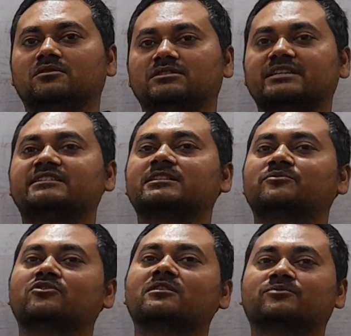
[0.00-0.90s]

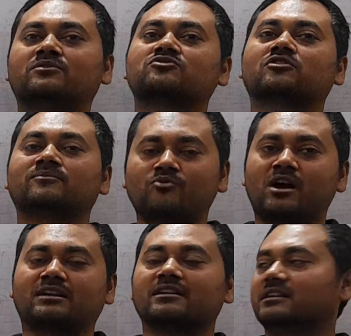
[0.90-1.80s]
Centrifugal force of
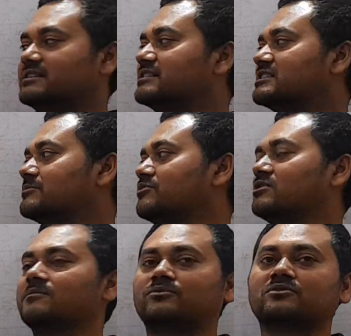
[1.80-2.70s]
what?
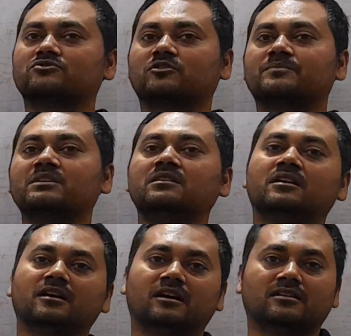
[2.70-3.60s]
Centrifugal force of the
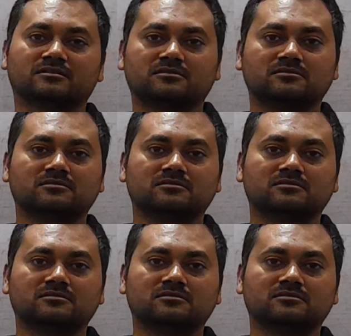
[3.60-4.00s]
earth.